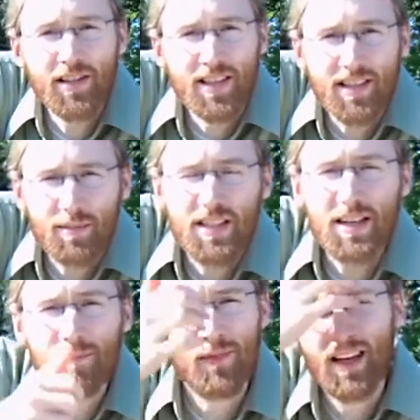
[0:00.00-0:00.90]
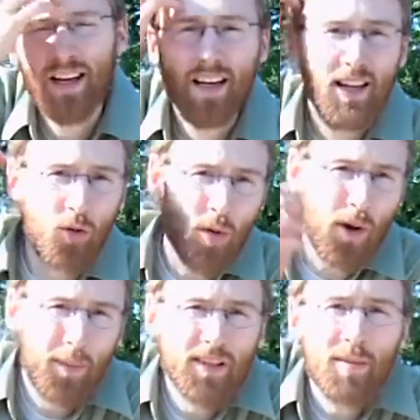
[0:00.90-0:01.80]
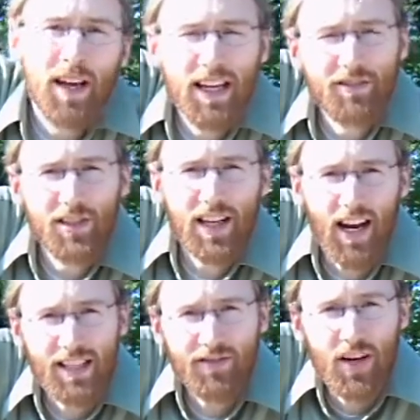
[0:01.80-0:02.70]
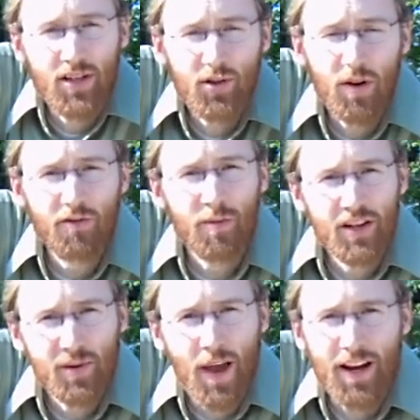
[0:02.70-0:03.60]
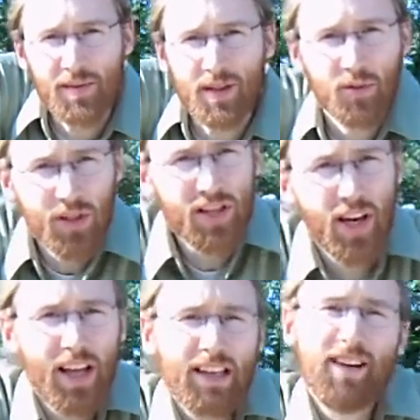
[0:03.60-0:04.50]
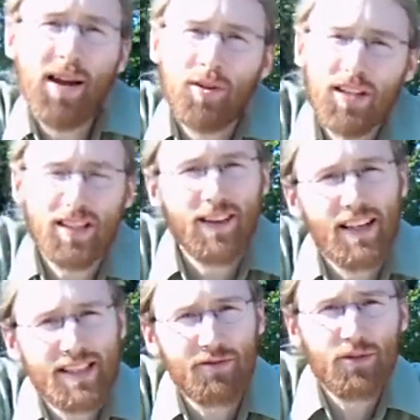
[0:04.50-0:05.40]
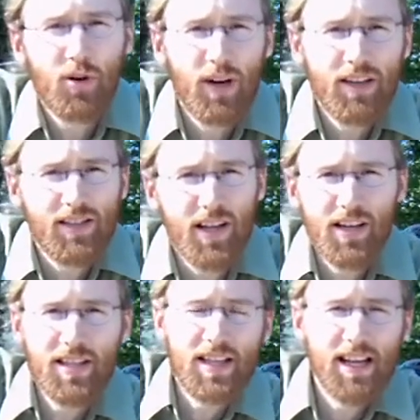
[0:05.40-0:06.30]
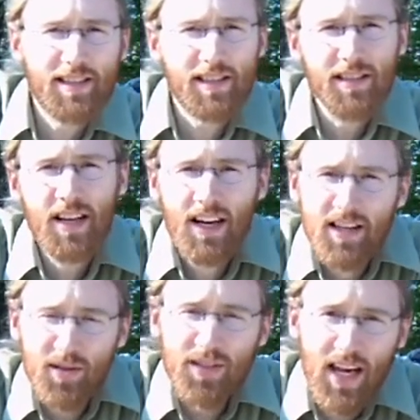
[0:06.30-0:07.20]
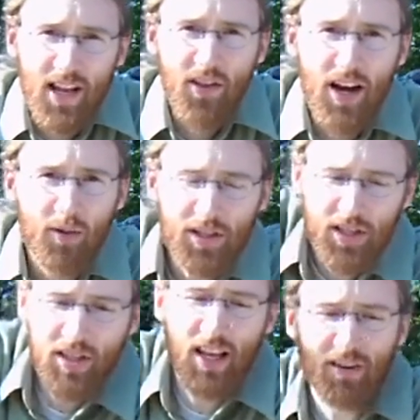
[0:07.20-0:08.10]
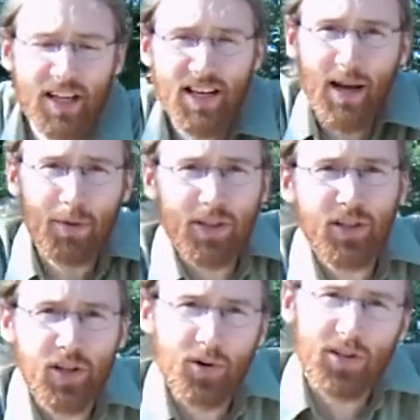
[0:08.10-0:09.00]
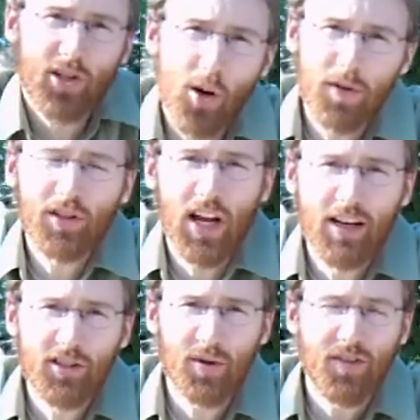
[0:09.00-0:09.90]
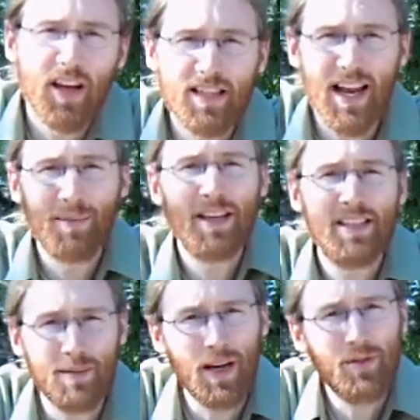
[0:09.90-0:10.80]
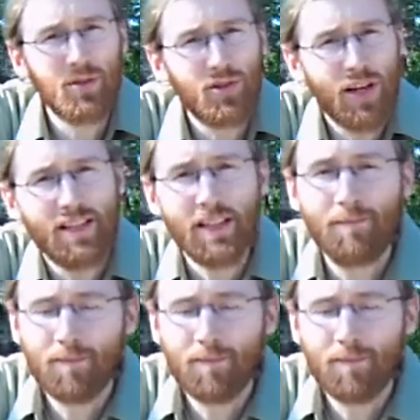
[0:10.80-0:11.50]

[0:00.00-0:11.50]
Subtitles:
Systems team. We primarily make a difference to conservation through information management, which isn't all that glamorous and lends itself really well to songs and dances. So instead, I thought I would just give an example to show the scope of the challenge we face and how my team helps to address it.